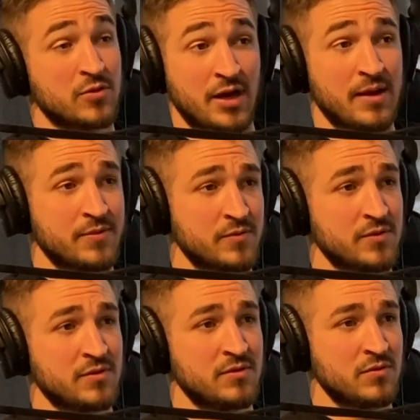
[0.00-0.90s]
would happen
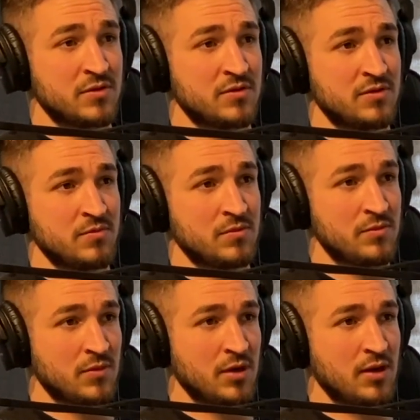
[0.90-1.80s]

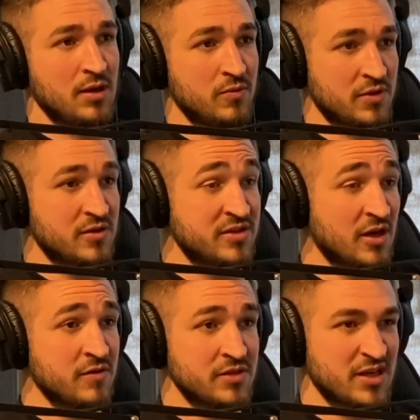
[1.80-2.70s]
with
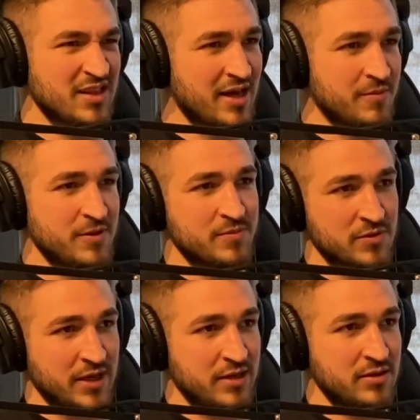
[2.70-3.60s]
ourselves and a lot of
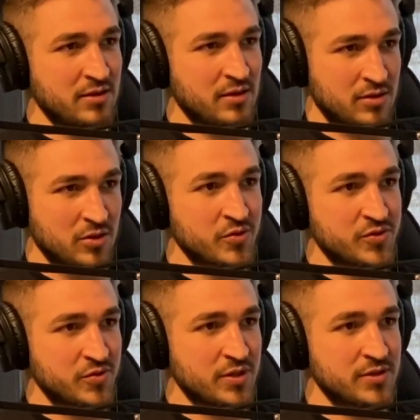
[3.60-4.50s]
people that are
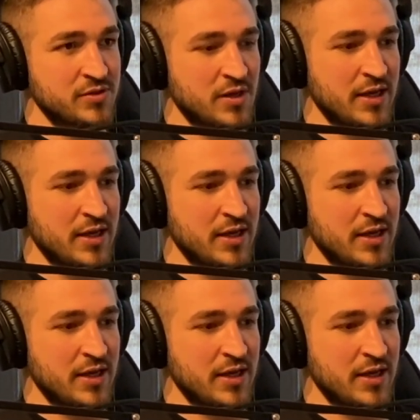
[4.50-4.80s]
close to us, right?